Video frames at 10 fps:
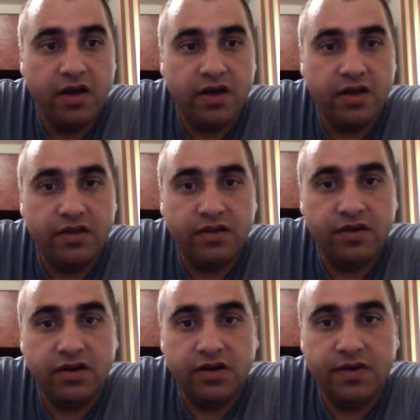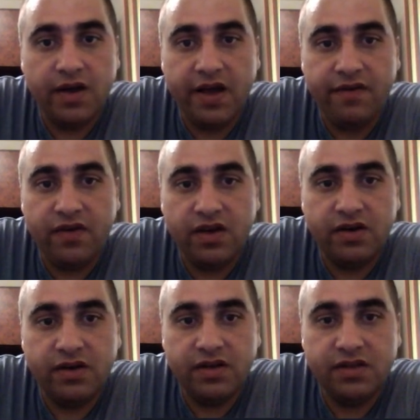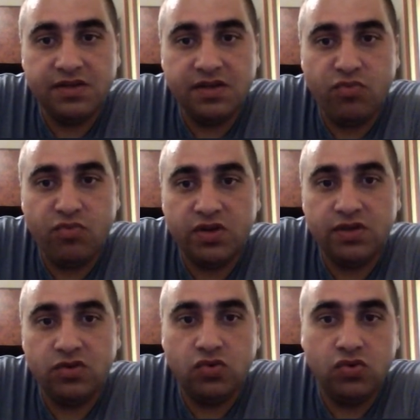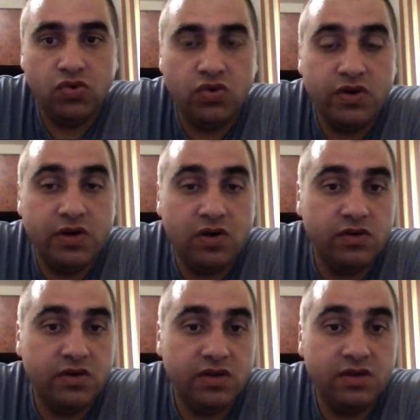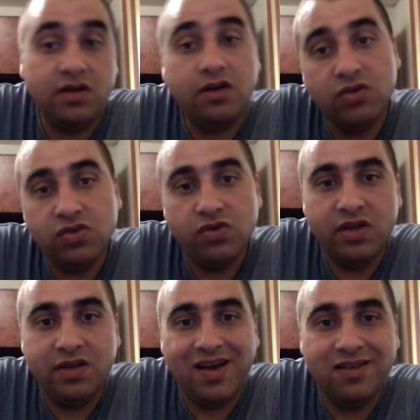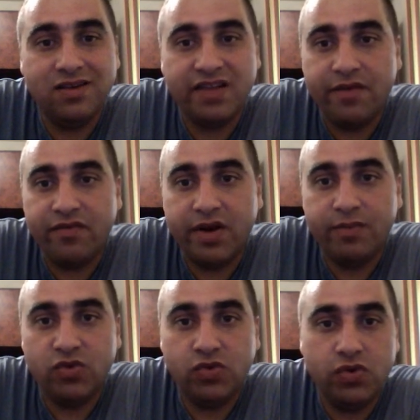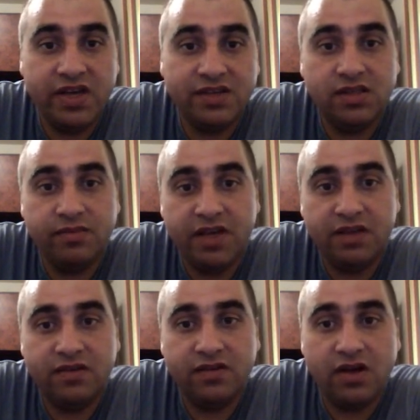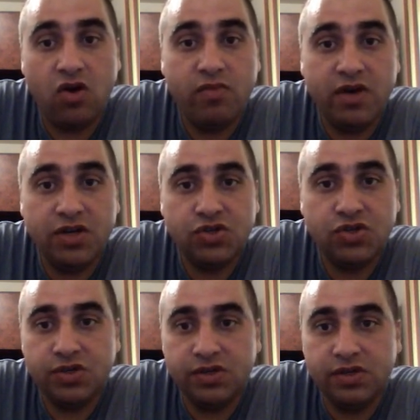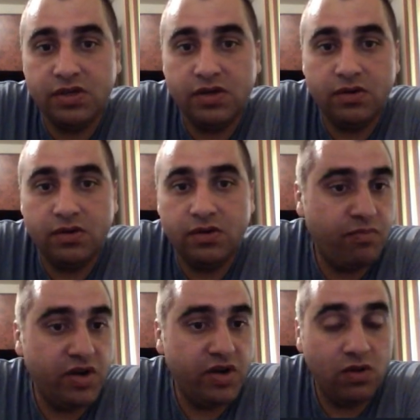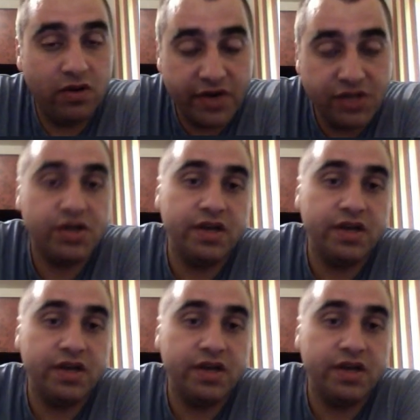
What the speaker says: And I think it is important to look on also on the other time frame to estimate how much the price will reach,